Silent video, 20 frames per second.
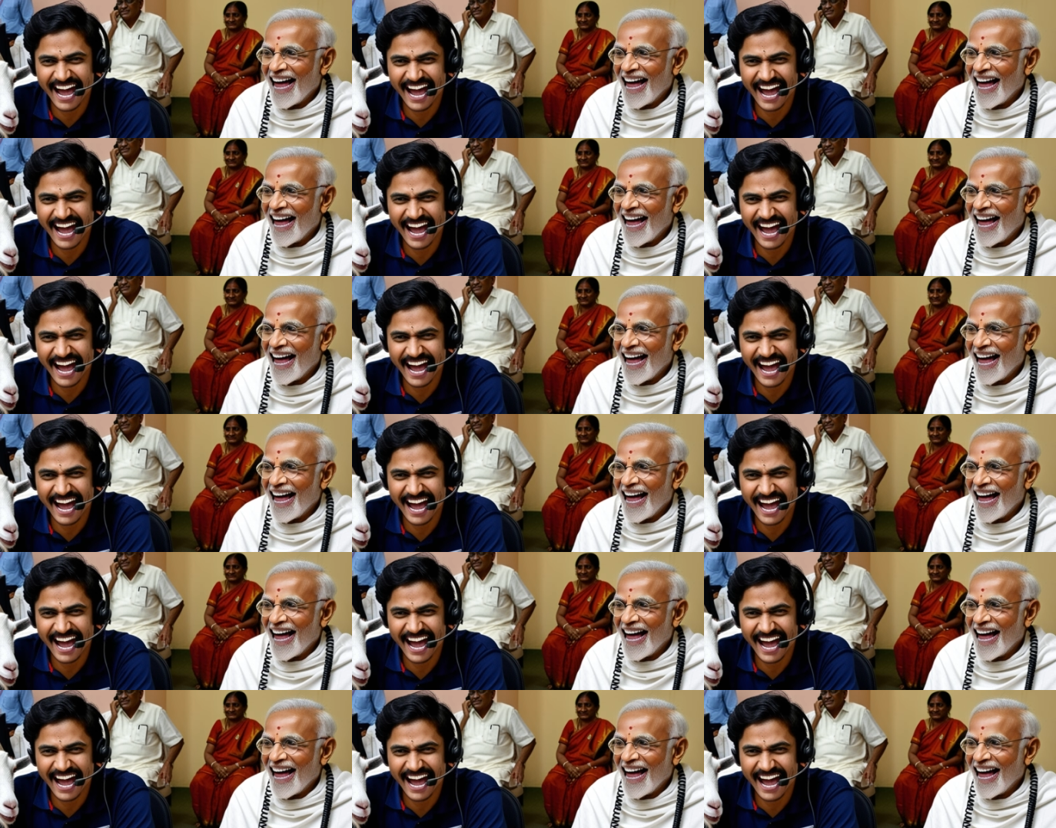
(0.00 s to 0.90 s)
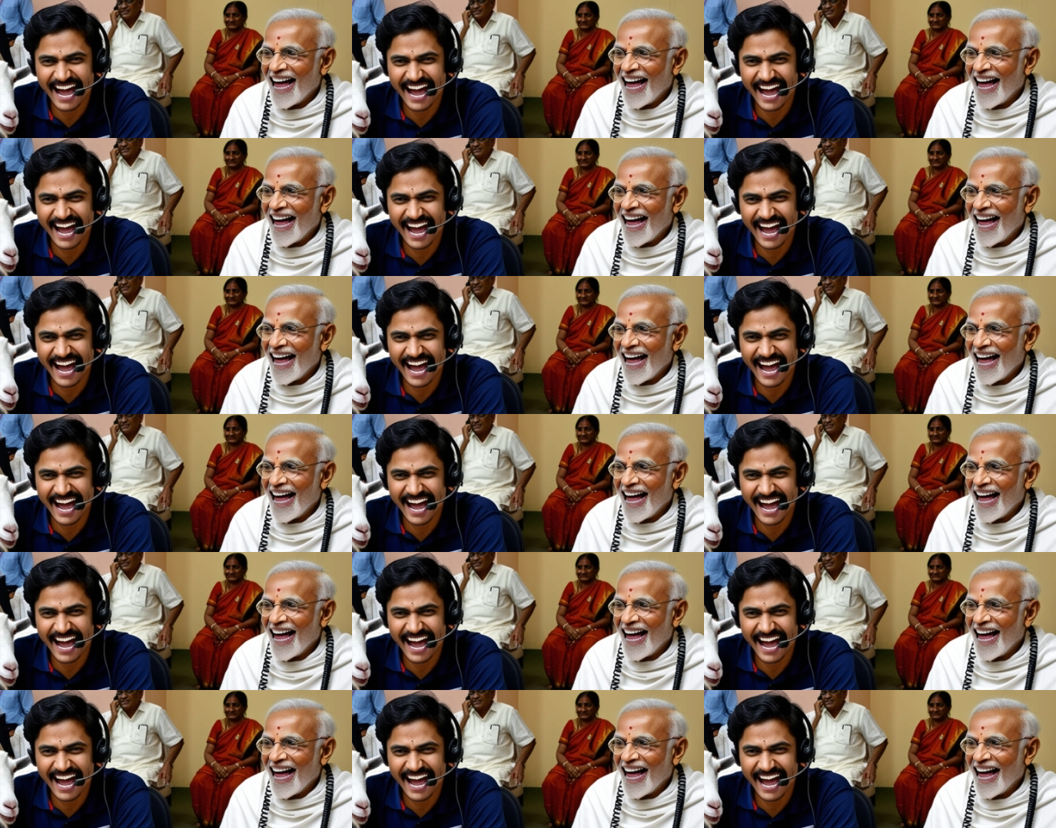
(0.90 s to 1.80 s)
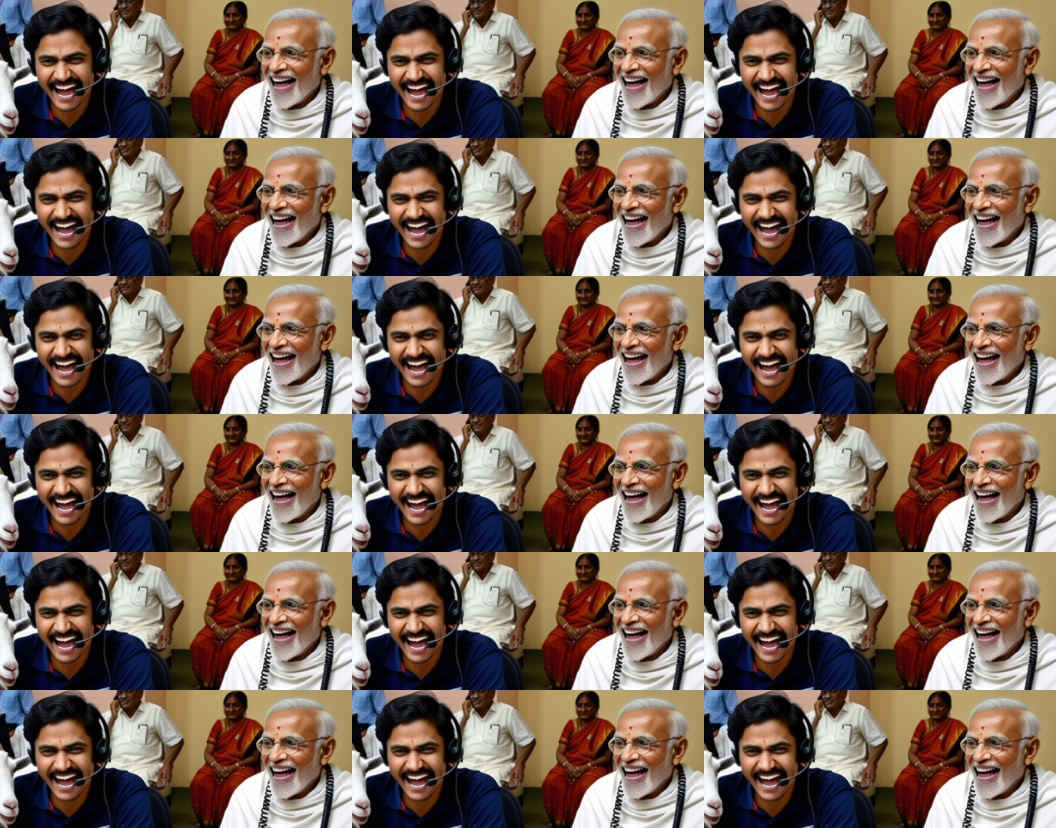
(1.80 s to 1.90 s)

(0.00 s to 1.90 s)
No one is speaking in this clip.